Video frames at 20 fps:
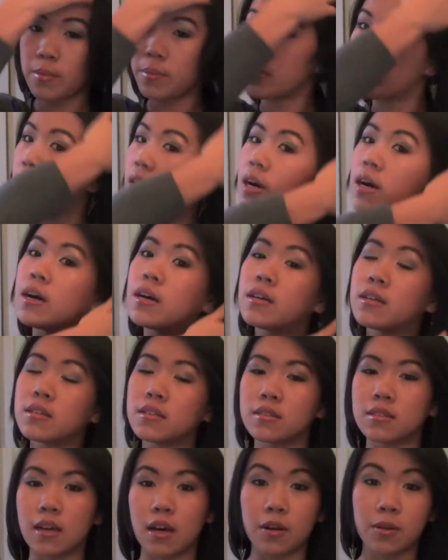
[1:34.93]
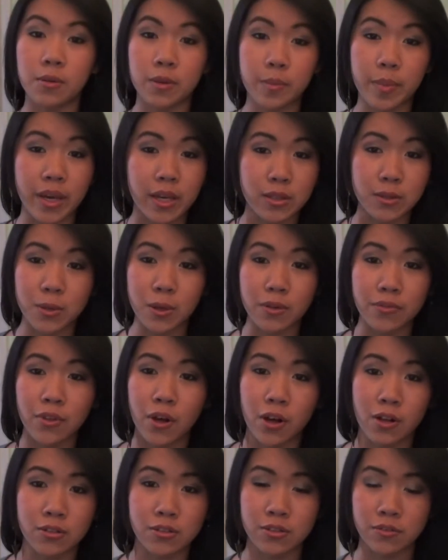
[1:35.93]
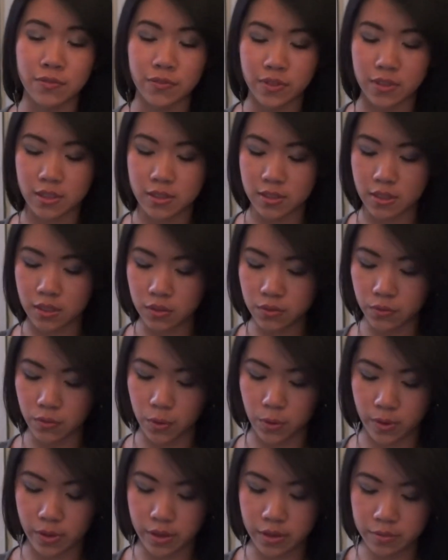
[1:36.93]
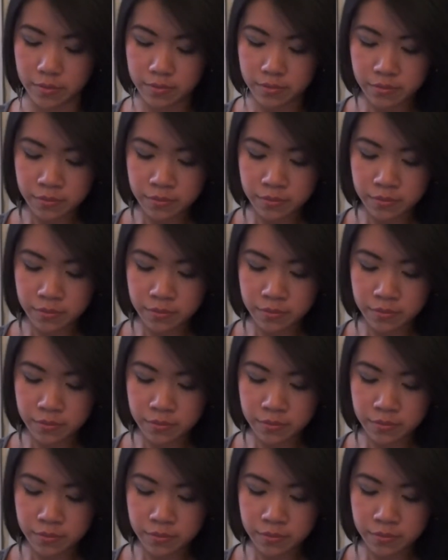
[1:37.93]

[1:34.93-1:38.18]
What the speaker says: because I only paid $12.50 for it.